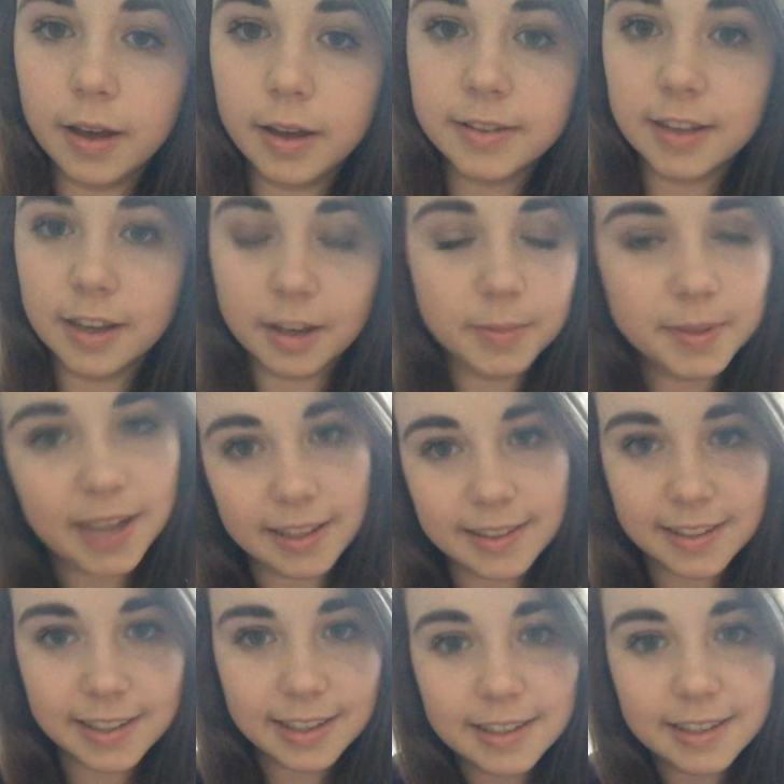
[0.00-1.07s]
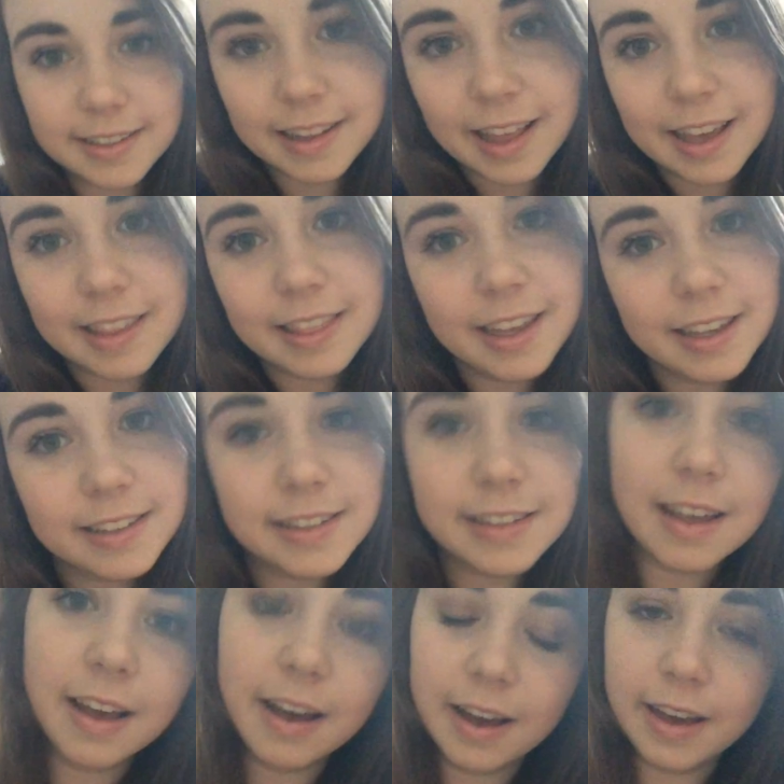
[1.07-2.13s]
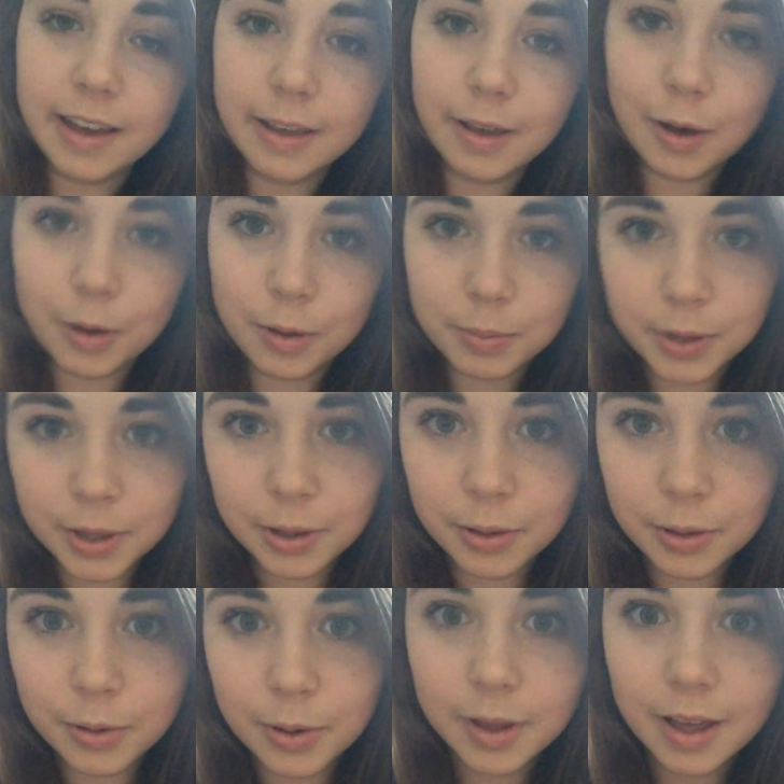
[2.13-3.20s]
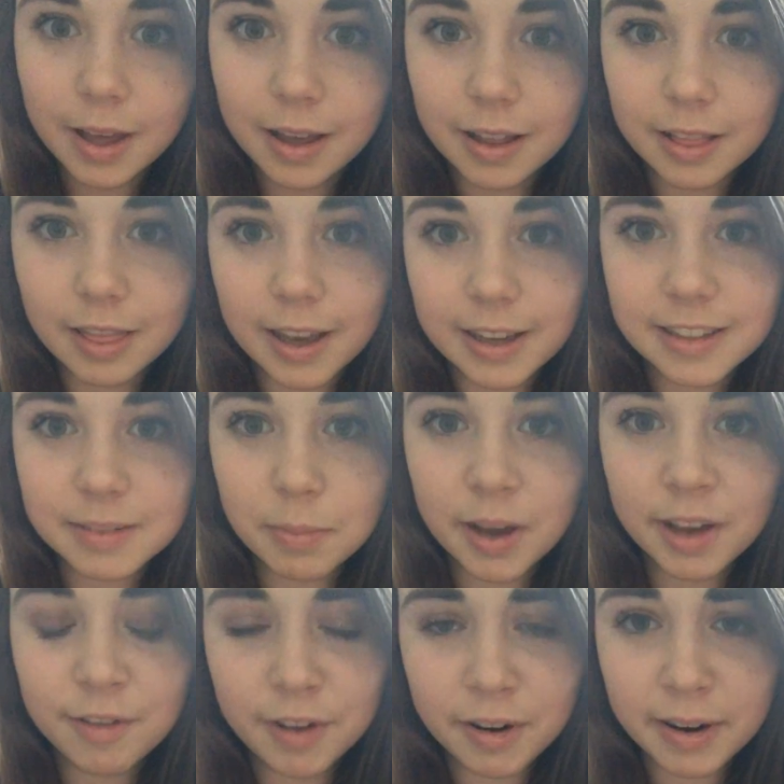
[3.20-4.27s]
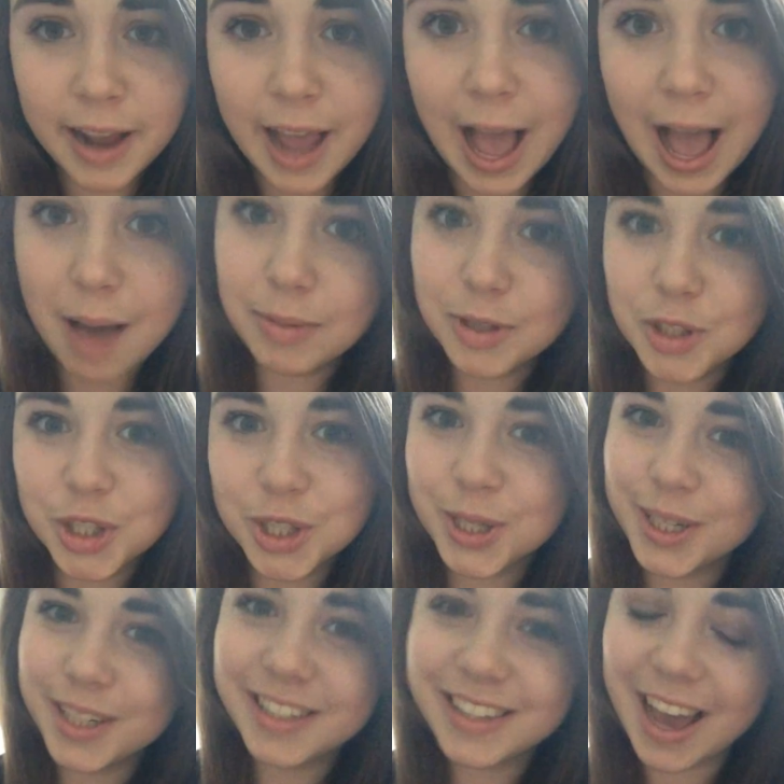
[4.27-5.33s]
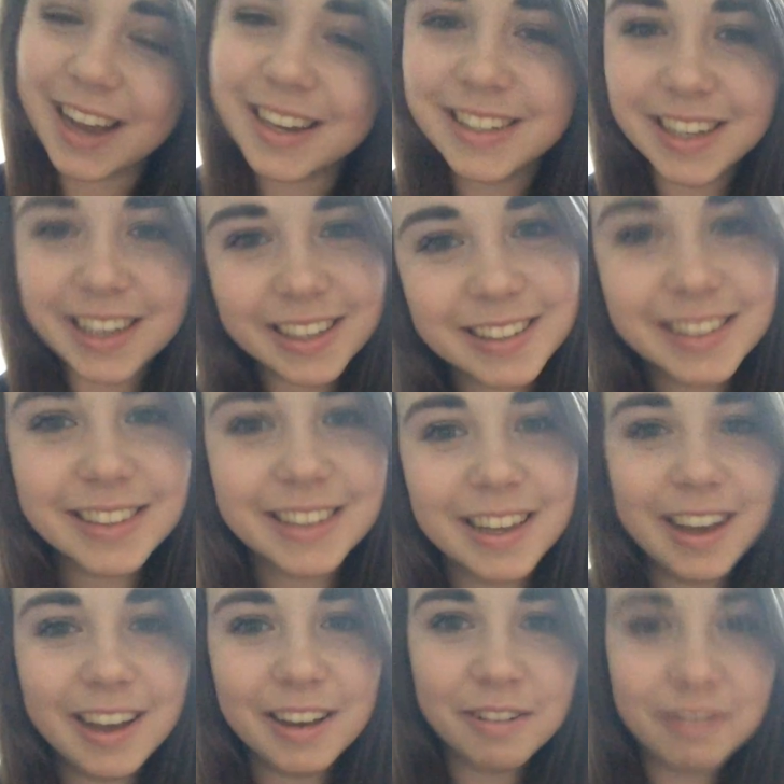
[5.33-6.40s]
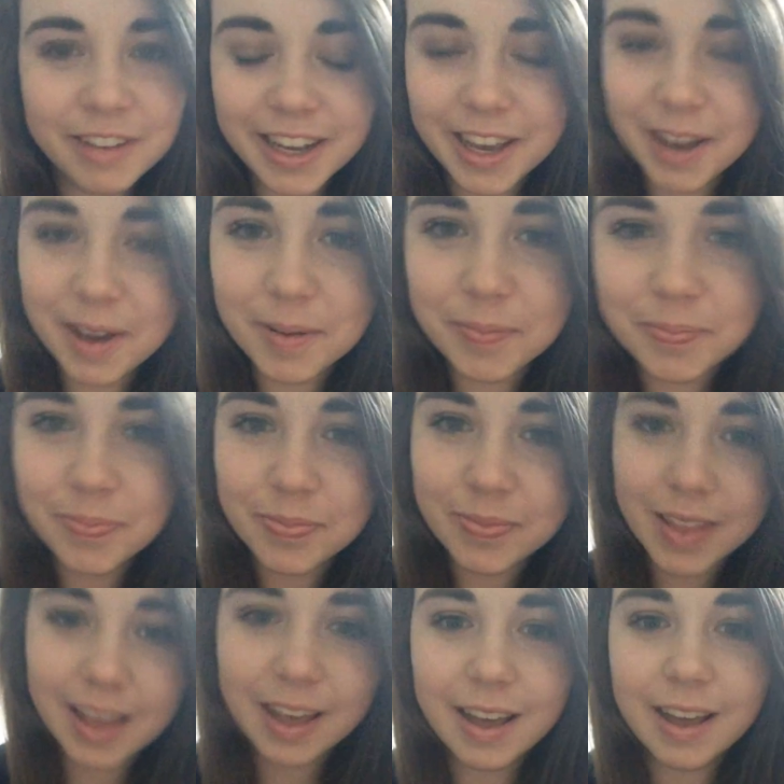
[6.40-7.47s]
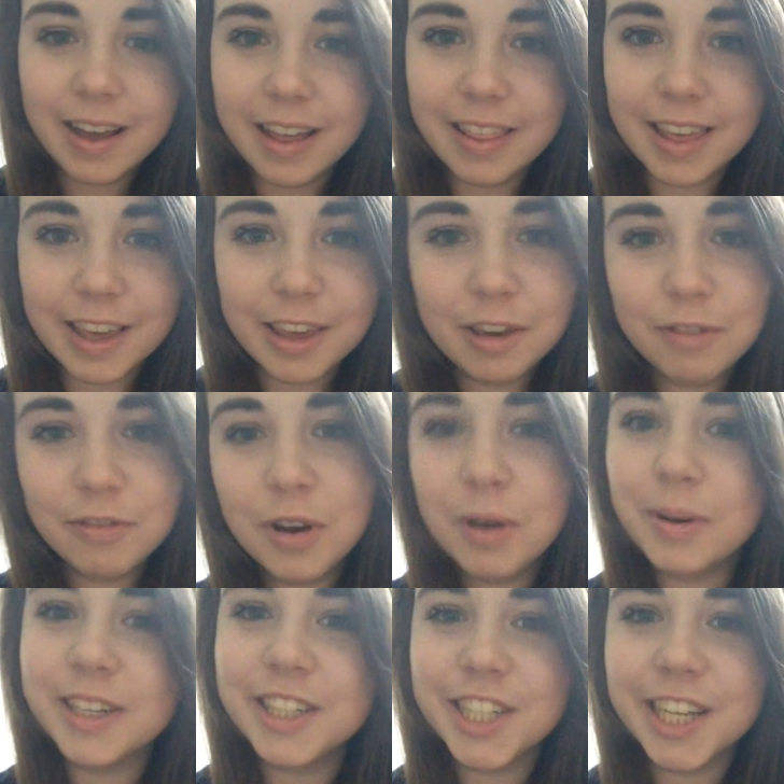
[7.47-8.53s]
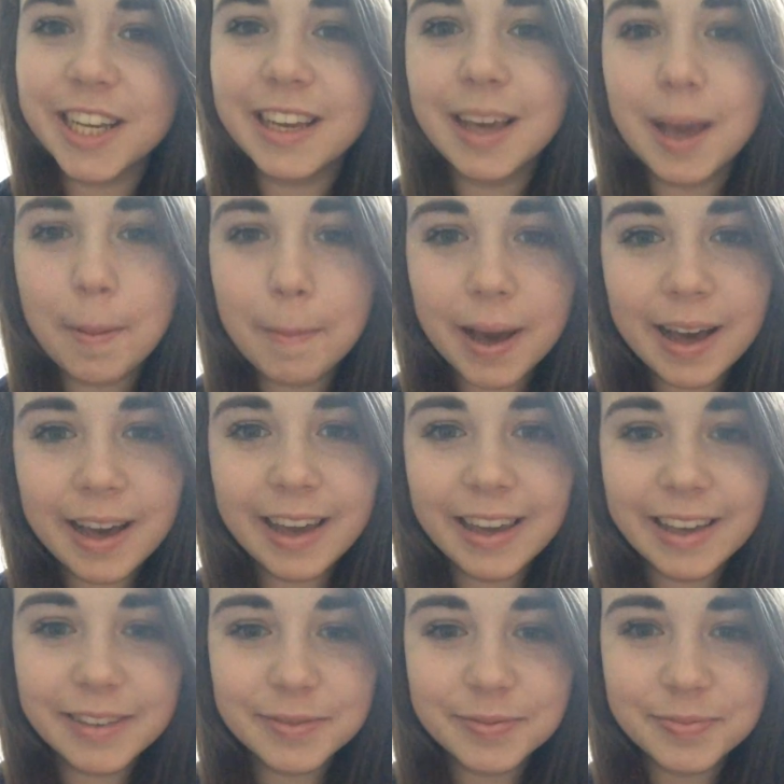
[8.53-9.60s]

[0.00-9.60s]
circumstances like this. I hope you liked my very amateur tactics video. Thank you for watching. Bye!